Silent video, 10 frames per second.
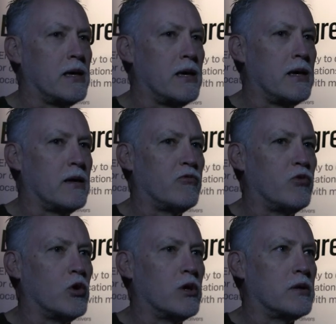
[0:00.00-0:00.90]
and
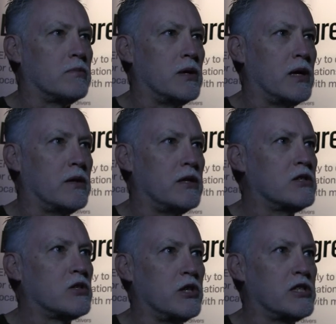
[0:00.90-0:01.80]
for
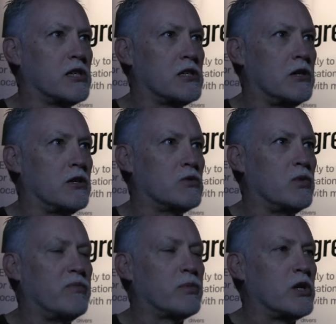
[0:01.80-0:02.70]
these 36
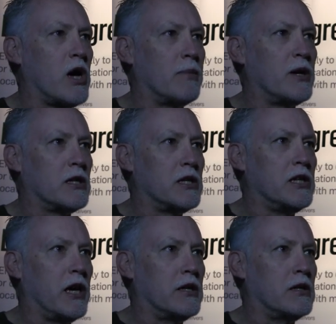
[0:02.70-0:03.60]
years we've predominantly
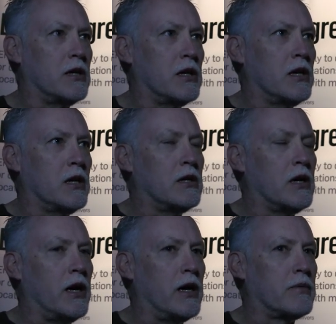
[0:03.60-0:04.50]
done
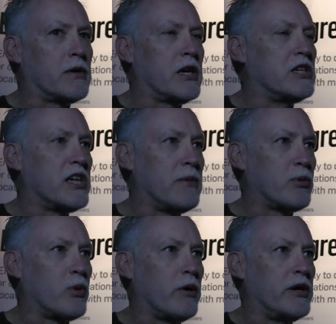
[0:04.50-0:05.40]

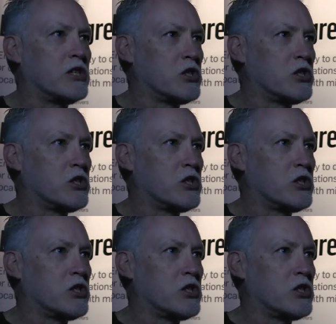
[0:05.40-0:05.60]
contemporary